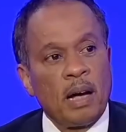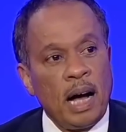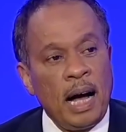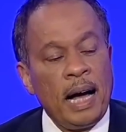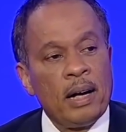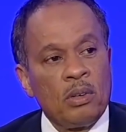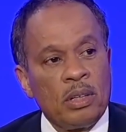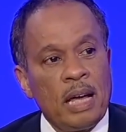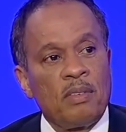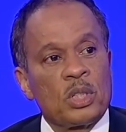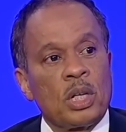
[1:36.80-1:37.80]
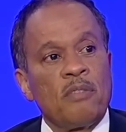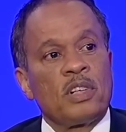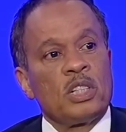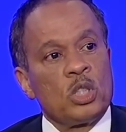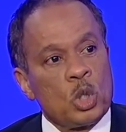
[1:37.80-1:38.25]
higher levels
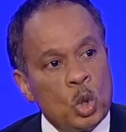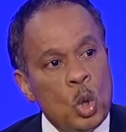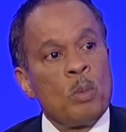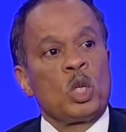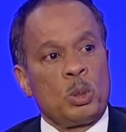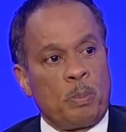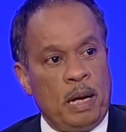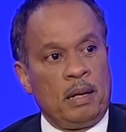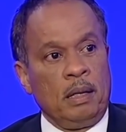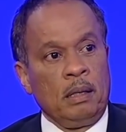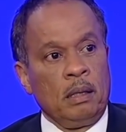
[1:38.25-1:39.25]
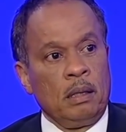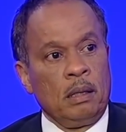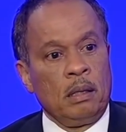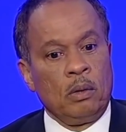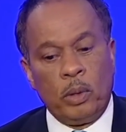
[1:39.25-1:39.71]
of consumer spending,
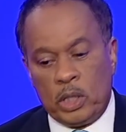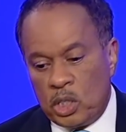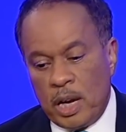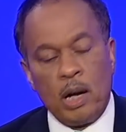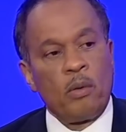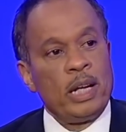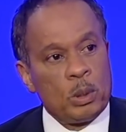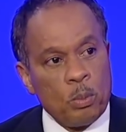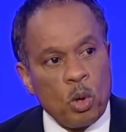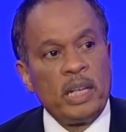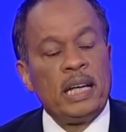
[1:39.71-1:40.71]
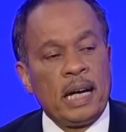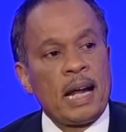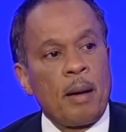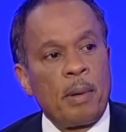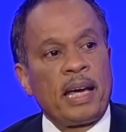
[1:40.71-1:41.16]
which generates more
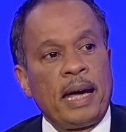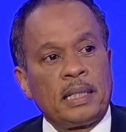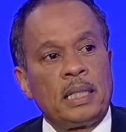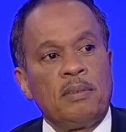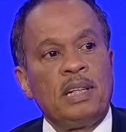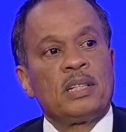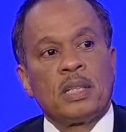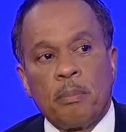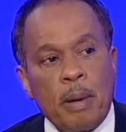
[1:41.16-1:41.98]
economic activity to the